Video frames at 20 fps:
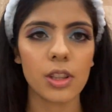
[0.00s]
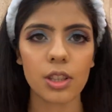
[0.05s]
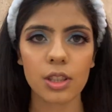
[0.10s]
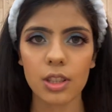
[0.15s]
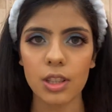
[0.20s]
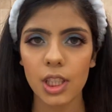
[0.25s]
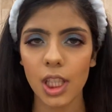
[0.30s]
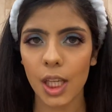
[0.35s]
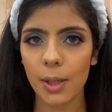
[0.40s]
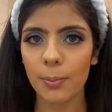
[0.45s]
the
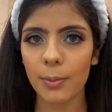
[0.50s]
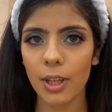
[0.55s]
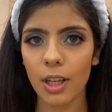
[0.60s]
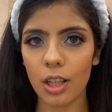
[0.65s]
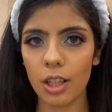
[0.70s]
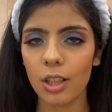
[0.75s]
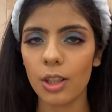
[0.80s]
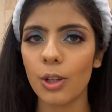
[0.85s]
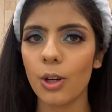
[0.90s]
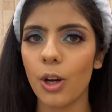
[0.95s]
same
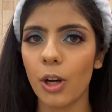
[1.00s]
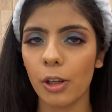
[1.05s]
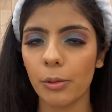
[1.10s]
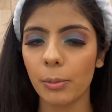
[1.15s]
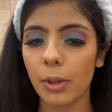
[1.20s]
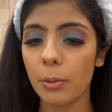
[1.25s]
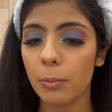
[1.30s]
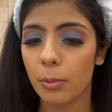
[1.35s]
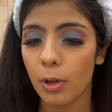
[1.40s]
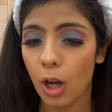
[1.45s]
color on
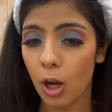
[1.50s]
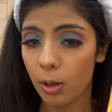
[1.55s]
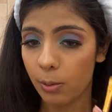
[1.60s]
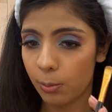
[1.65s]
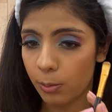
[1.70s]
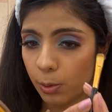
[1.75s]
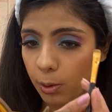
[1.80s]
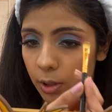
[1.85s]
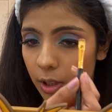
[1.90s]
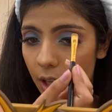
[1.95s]
my brow
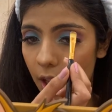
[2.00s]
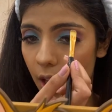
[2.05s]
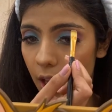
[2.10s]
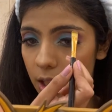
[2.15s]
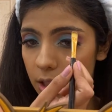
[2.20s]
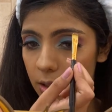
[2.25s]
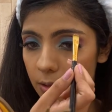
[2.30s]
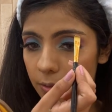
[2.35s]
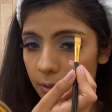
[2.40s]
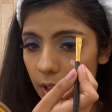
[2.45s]
bone
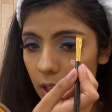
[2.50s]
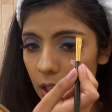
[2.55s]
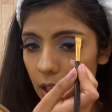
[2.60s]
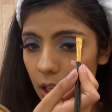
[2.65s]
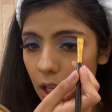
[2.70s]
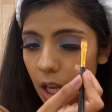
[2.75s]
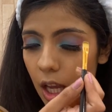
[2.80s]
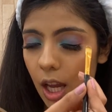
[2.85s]
as well,